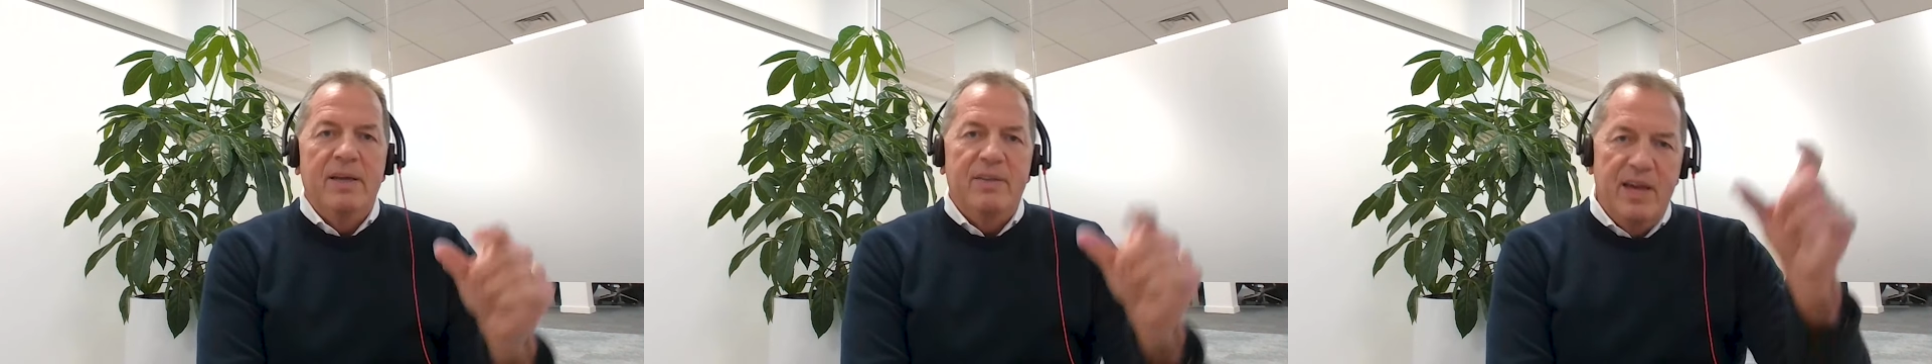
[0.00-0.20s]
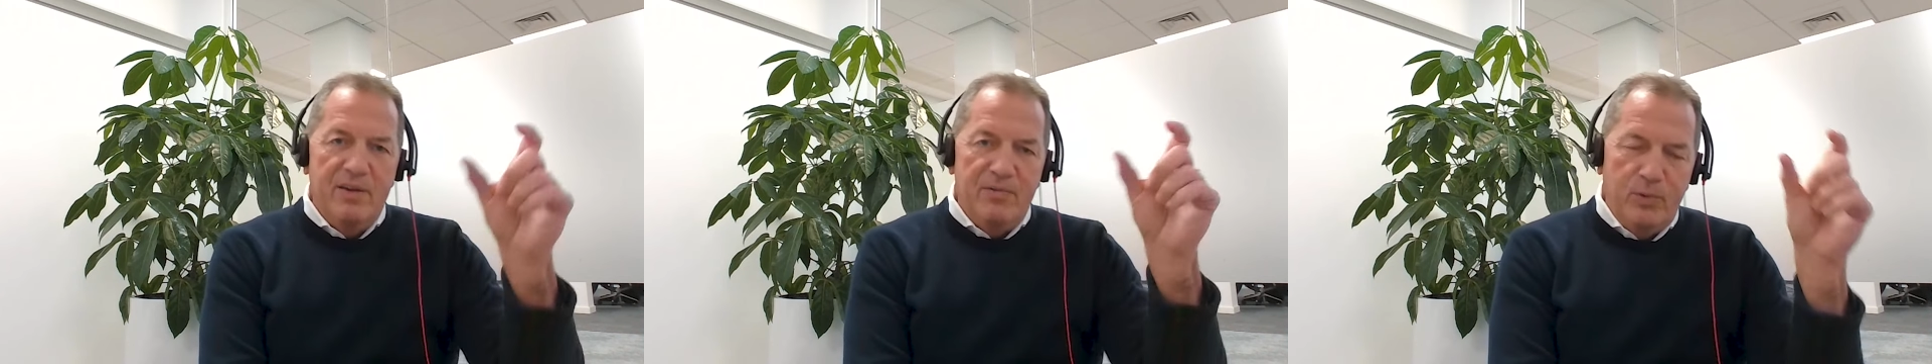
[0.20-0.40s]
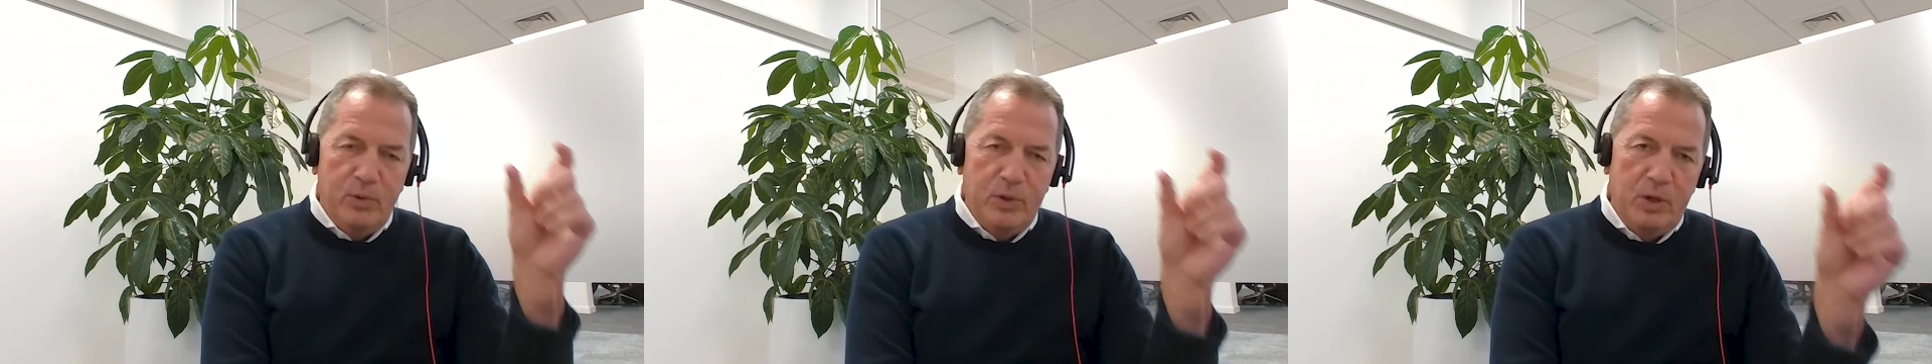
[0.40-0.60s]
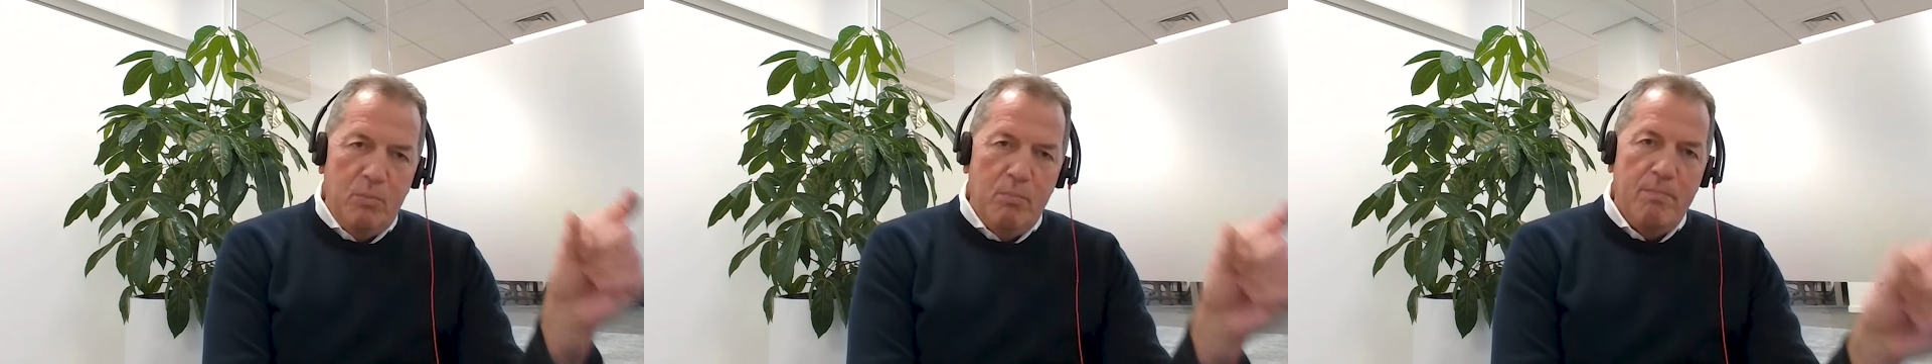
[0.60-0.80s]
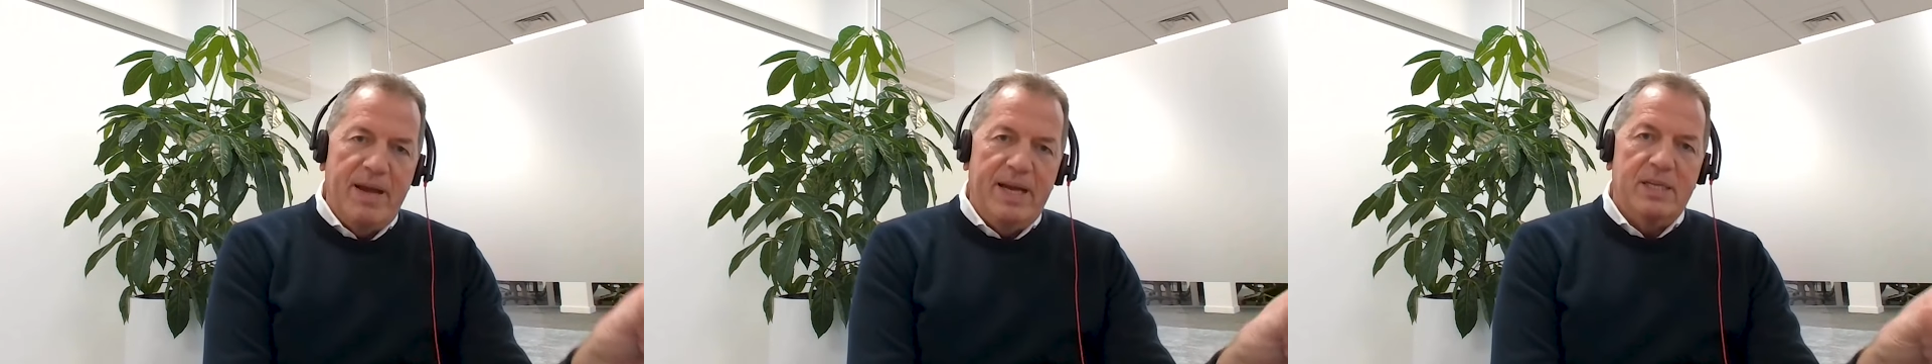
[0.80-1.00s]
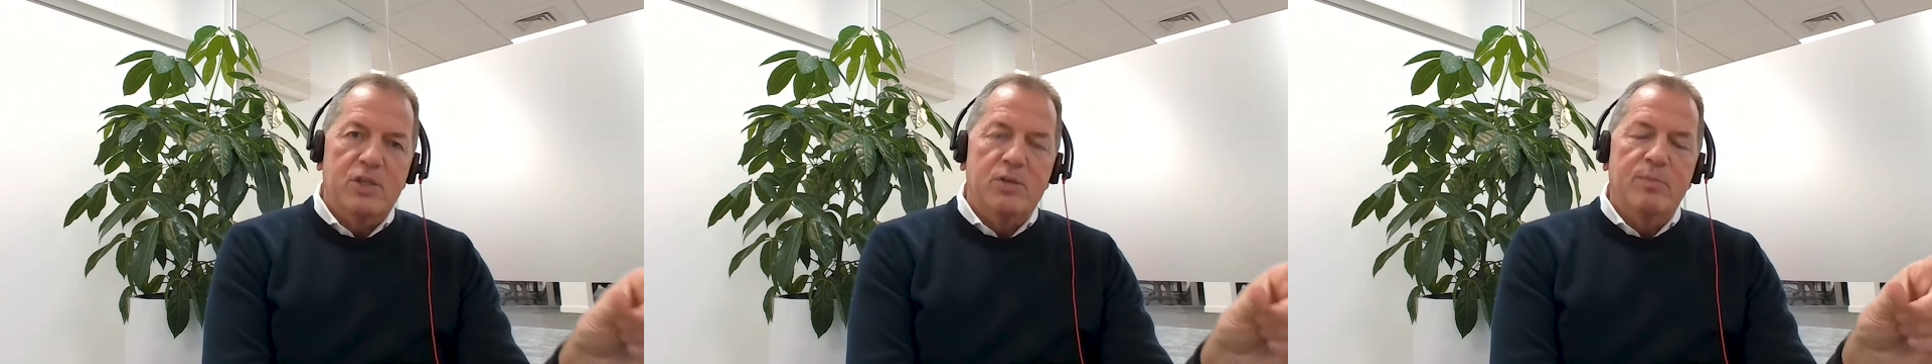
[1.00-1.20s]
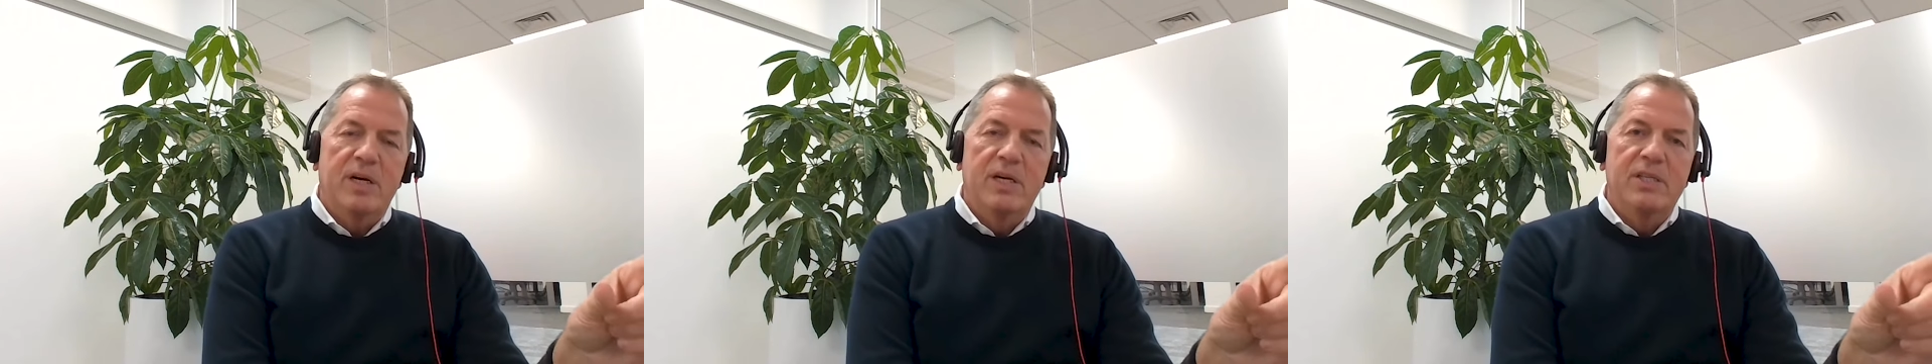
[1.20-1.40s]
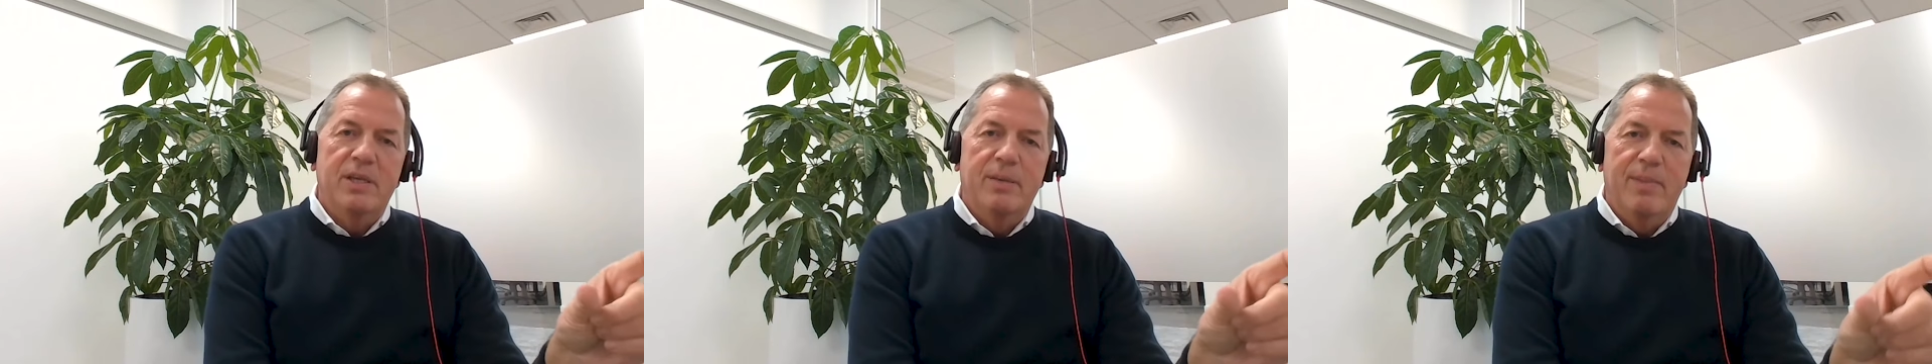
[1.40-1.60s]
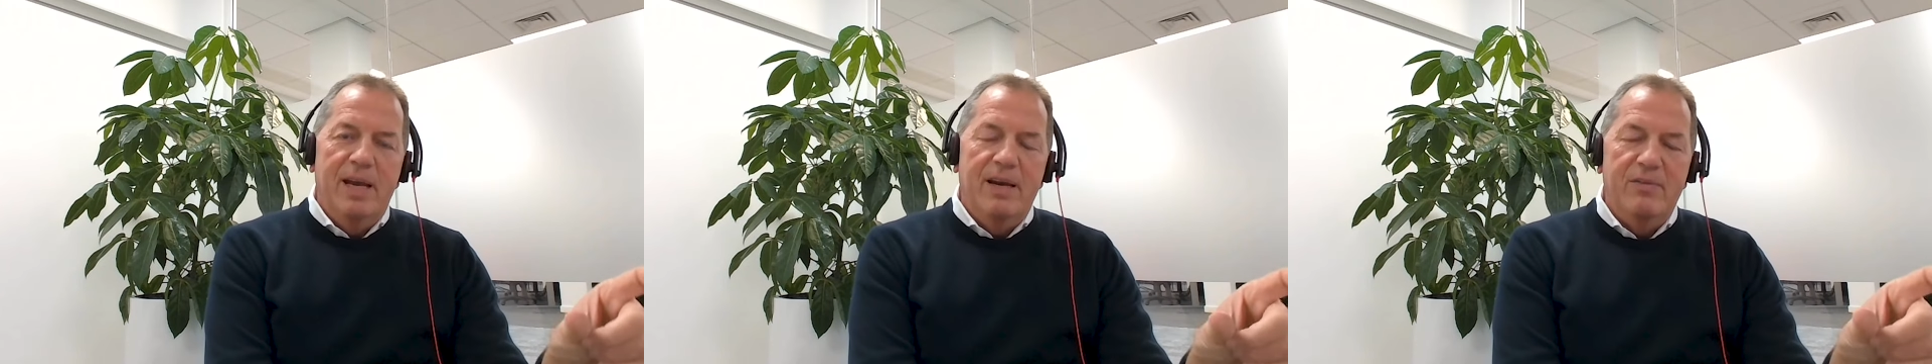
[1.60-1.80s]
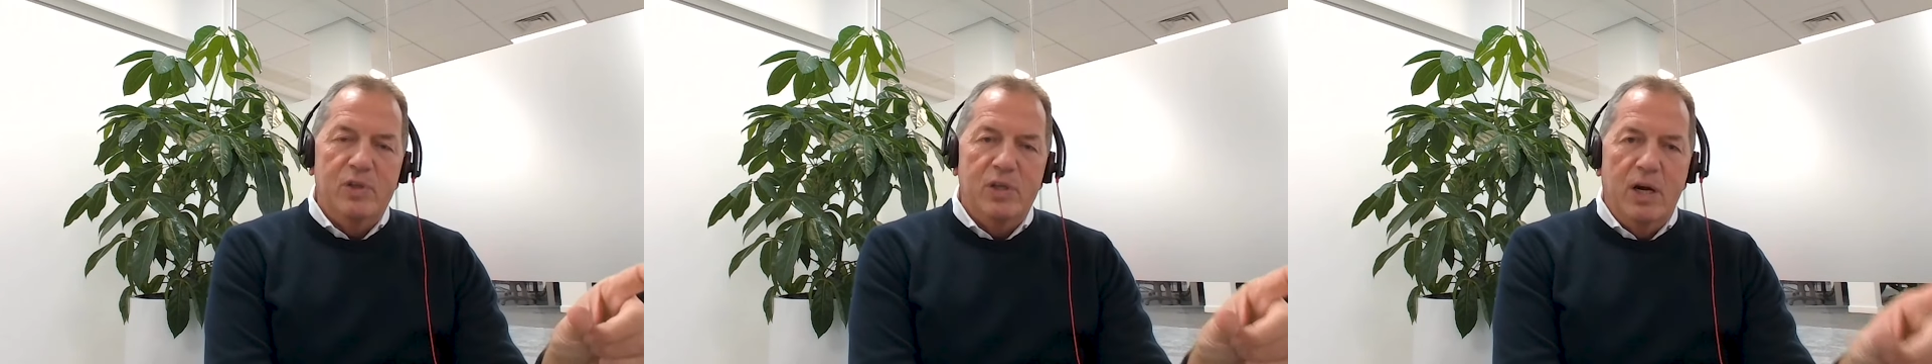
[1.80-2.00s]
therefore you maximize the
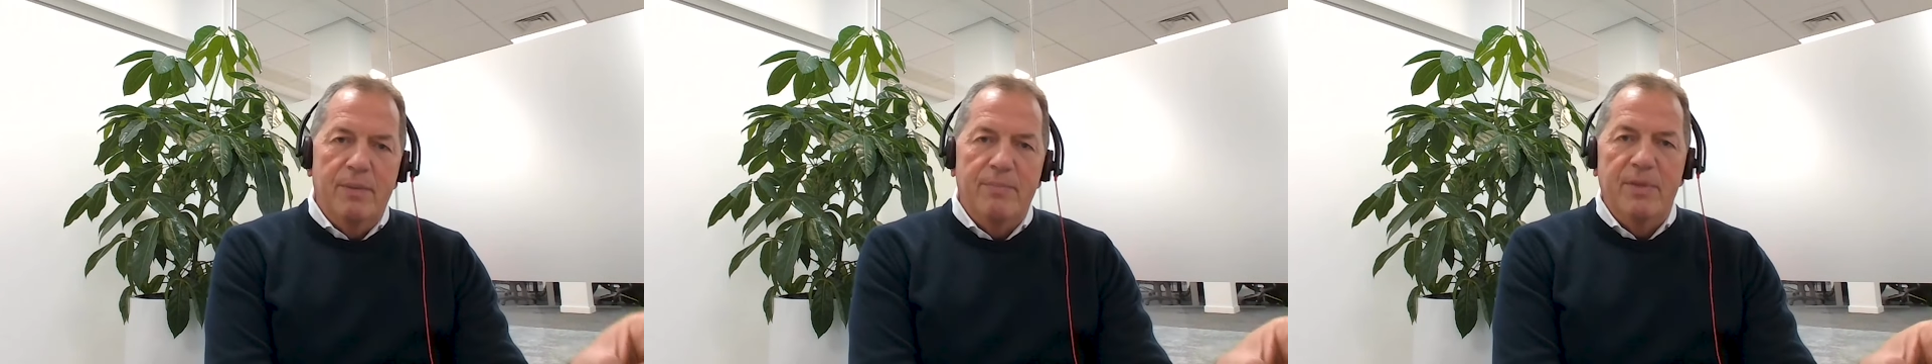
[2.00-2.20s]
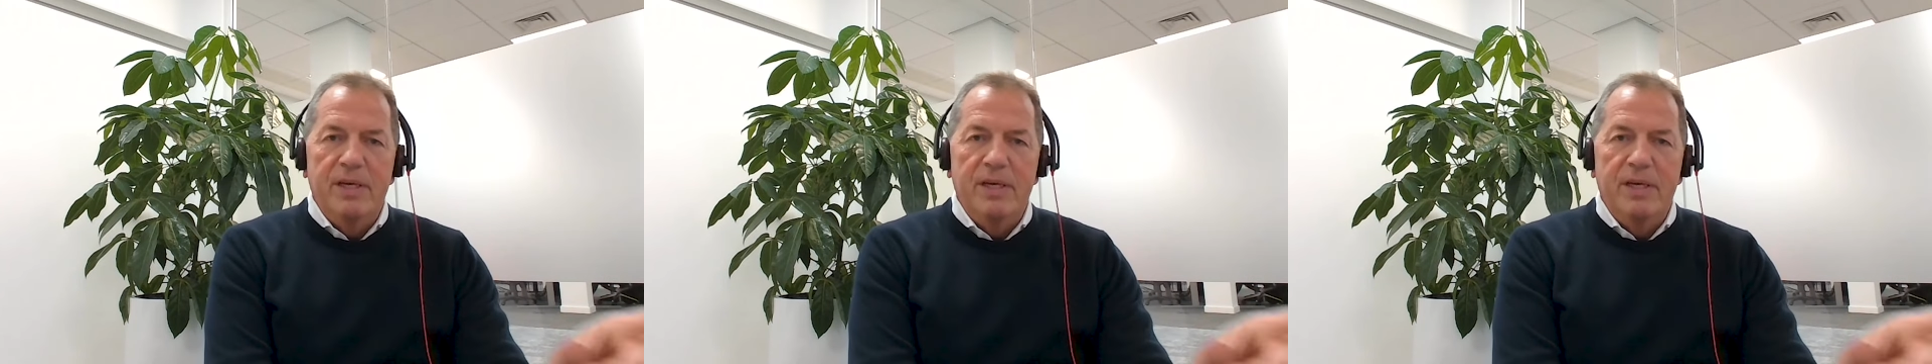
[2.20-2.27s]
amount of time